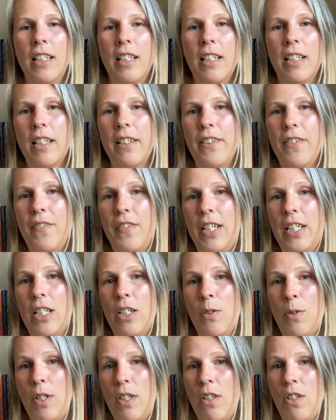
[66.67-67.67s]
The
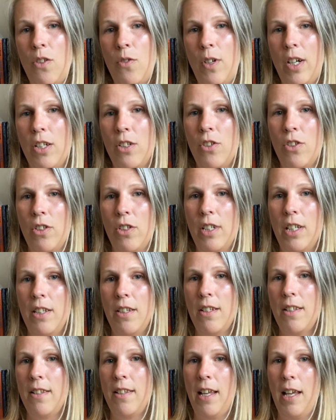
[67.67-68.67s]
video is structured in
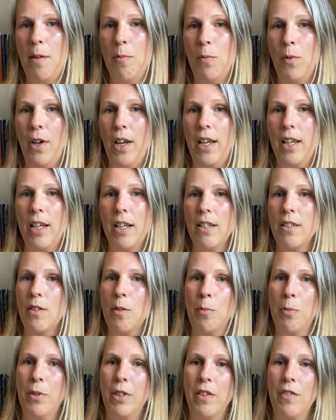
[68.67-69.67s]
the same way as the
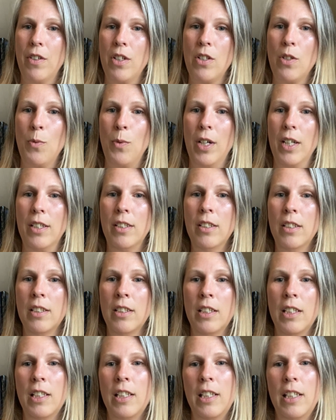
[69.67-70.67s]
previous one.
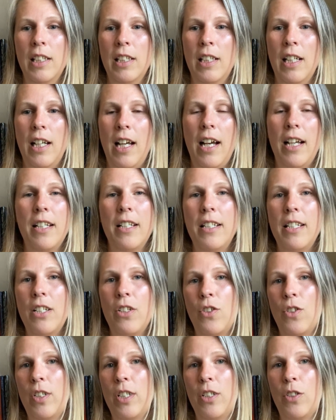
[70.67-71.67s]
I
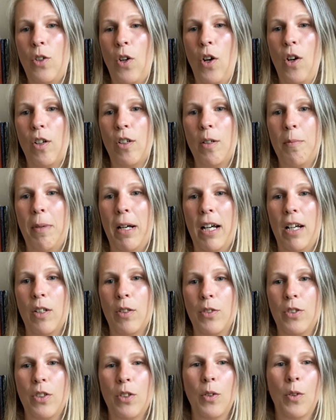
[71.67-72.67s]
initially talk
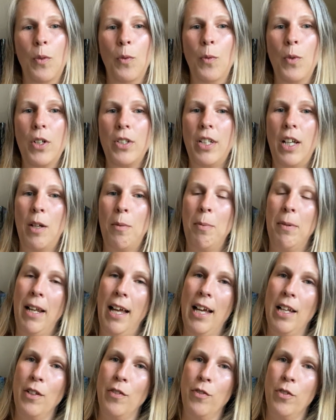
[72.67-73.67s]
about what I
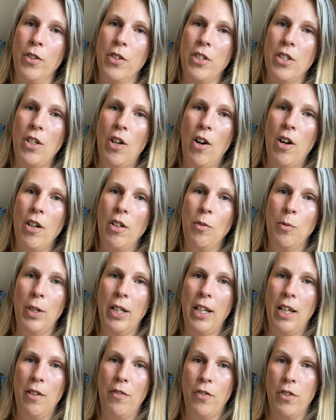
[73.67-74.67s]
planned for the yarn when
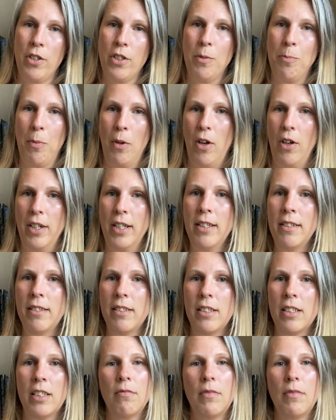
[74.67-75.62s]
I first bought it,